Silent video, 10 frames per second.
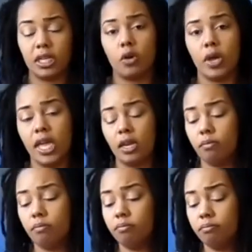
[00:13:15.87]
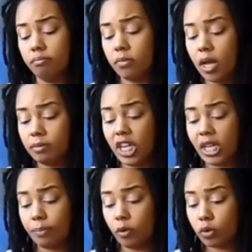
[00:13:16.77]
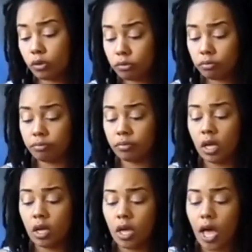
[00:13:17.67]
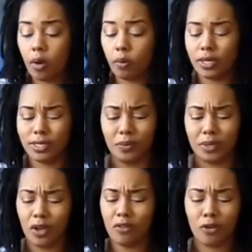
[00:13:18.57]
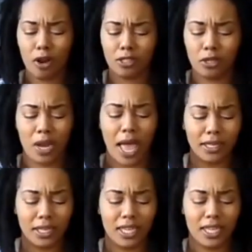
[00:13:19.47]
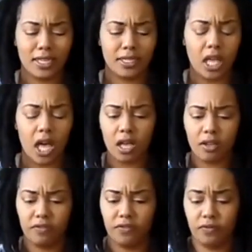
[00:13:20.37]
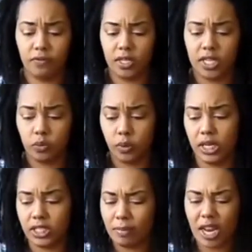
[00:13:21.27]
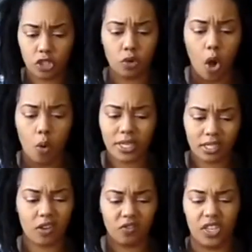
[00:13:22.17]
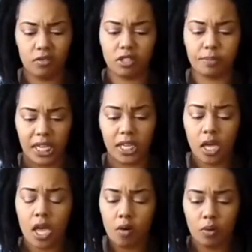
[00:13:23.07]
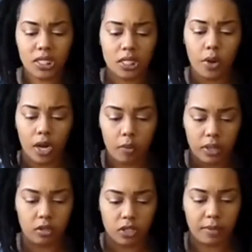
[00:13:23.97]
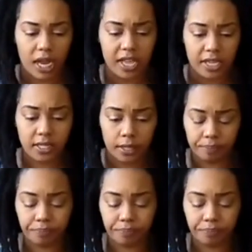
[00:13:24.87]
I'm going to go ahead and shake up the room. I want to see what the overall tonality is of this reading. Geminis, you always confuse me. What is going on with you, Geminis?